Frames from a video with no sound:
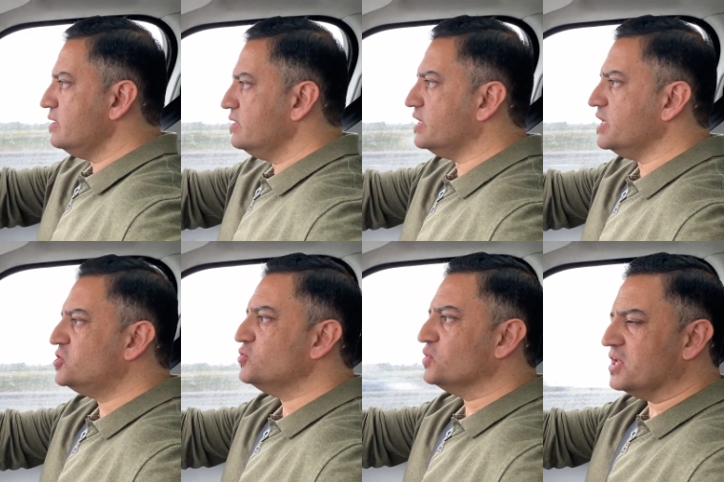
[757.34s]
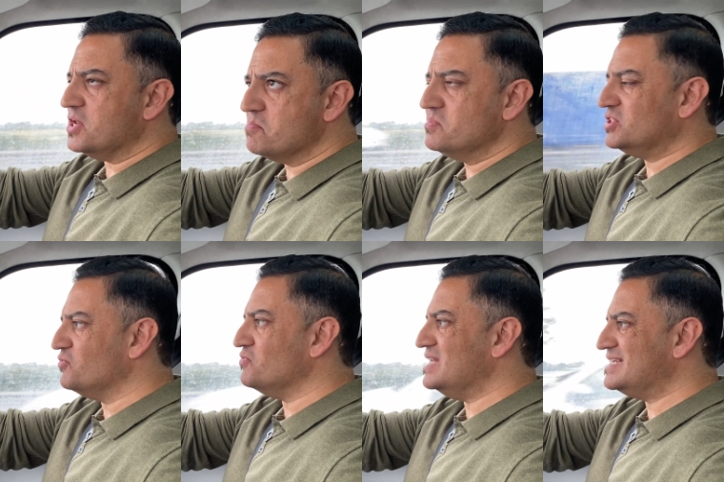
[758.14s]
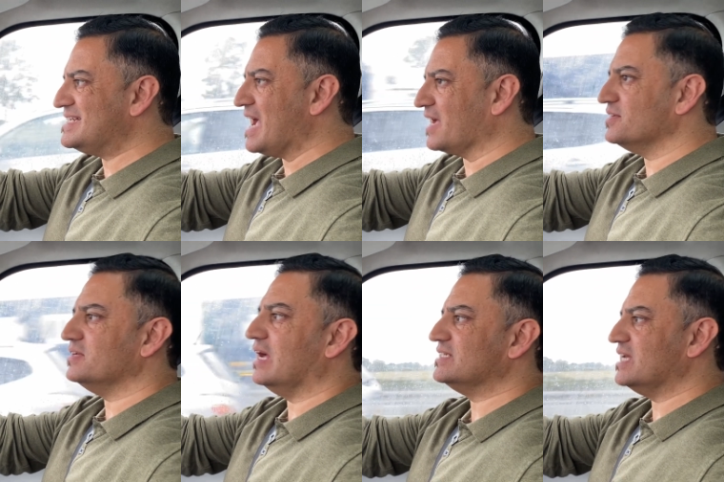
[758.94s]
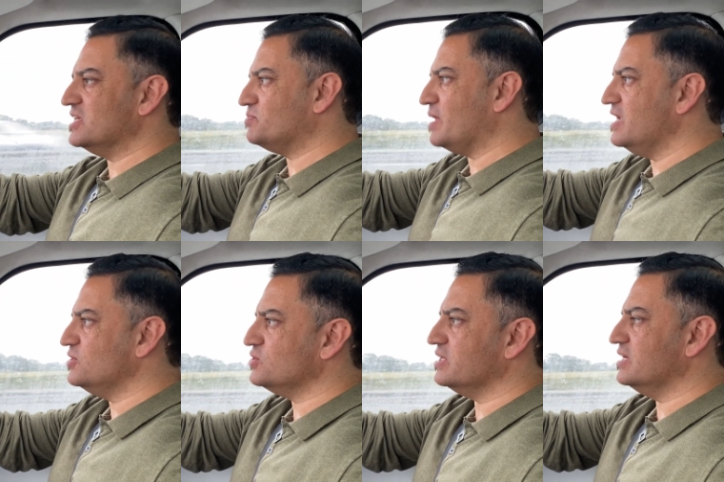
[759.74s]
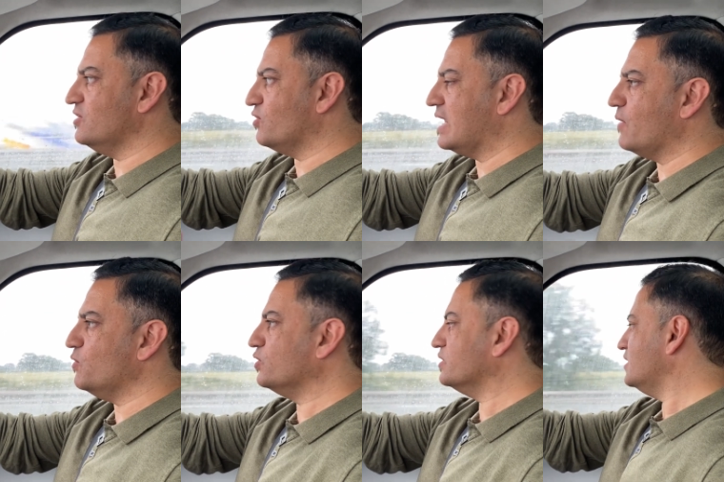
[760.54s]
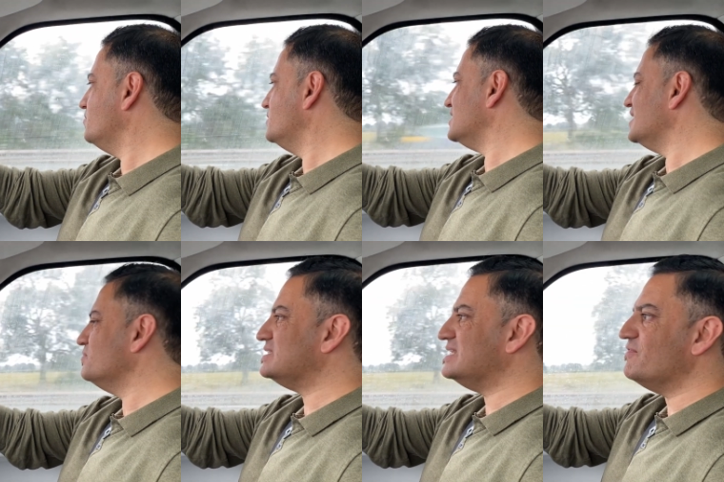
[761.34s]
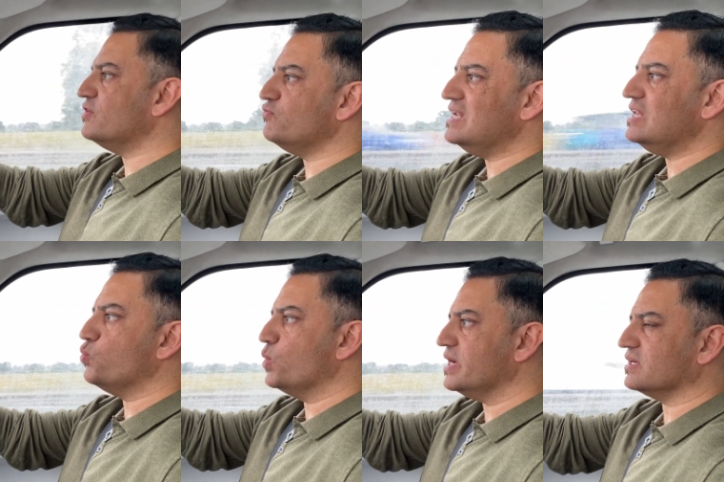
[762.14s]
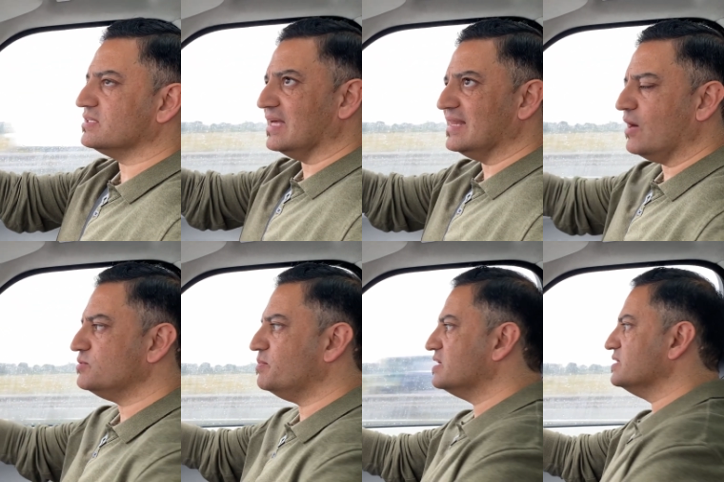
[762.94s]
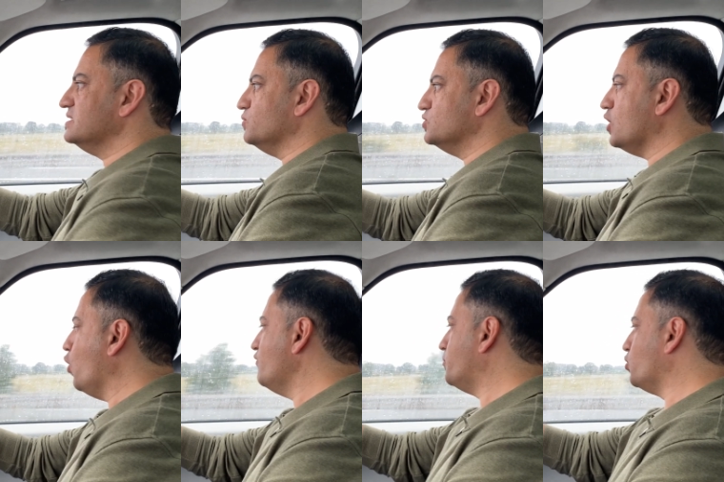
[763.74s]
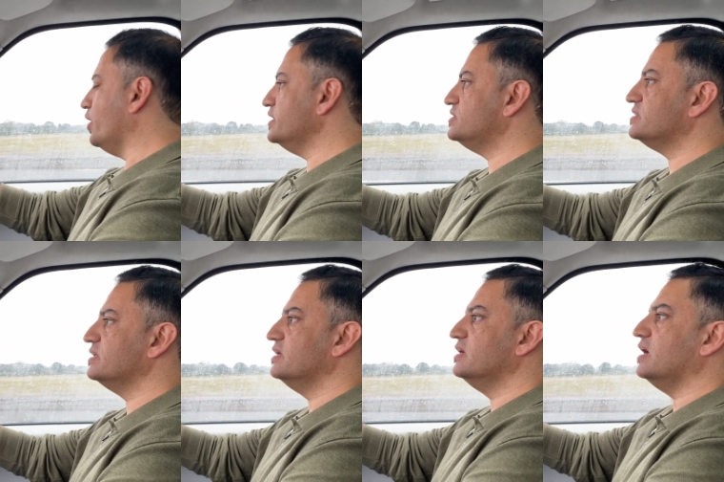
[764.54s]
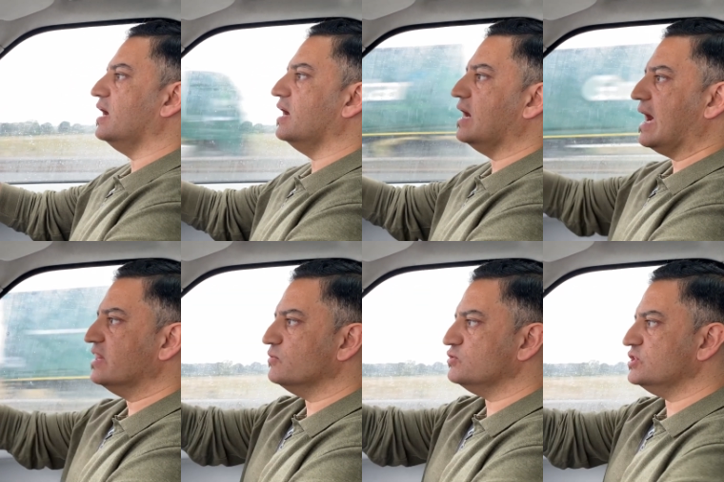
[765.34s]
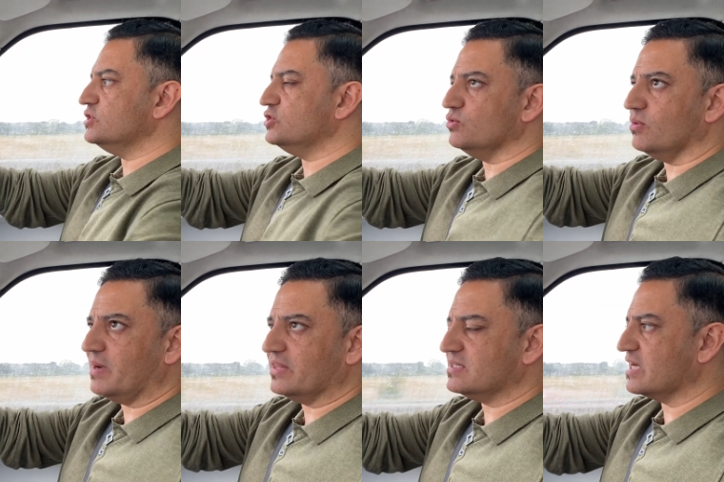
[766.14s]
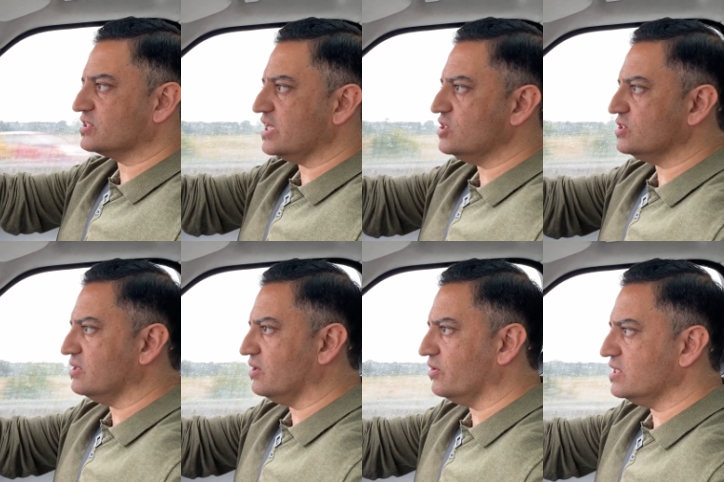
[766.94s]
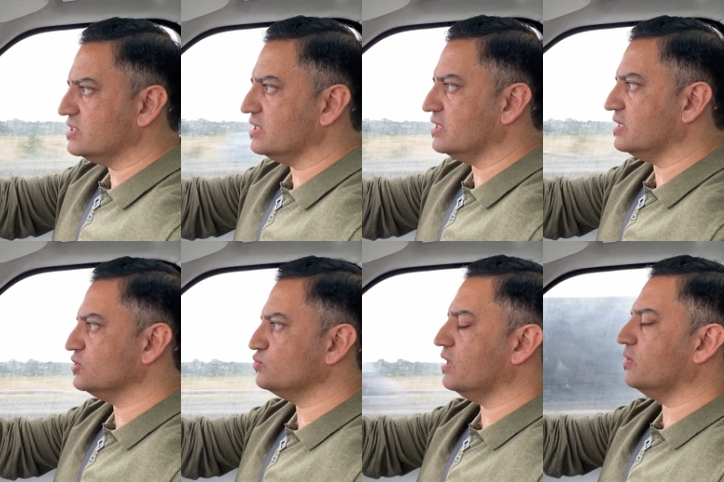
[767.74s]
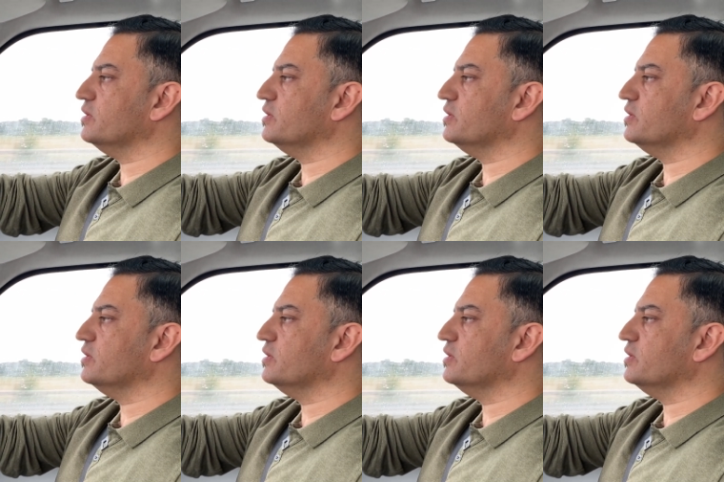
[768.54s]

The issue were the numbers didn't really stack. As I explained earlier on, how we look at the numbers, the numbers never really worked, and that was because it was overpriced, uh, and there was this issue about the taxation on it uh, as well.